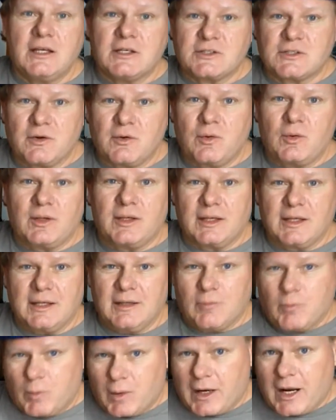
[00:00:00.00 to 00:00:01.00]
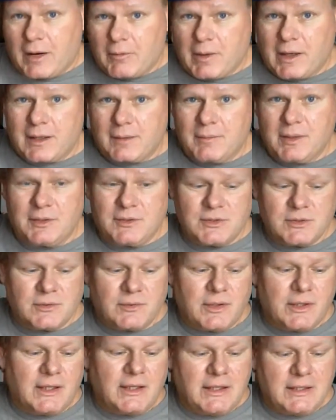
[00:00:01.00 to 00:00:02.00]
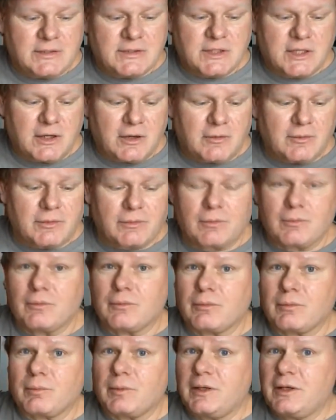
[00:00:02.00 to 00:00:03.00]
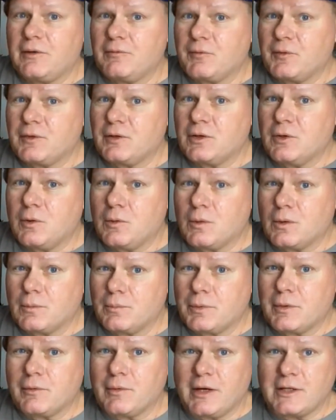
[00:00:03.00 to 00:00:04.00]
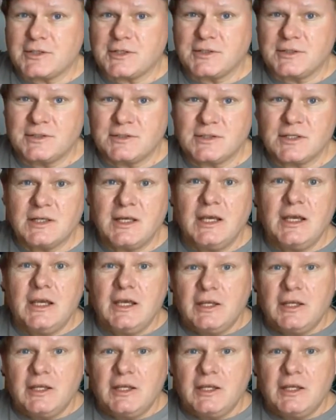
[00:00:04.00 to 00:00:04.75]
So what I recommend doing is go through 3 different chord progressions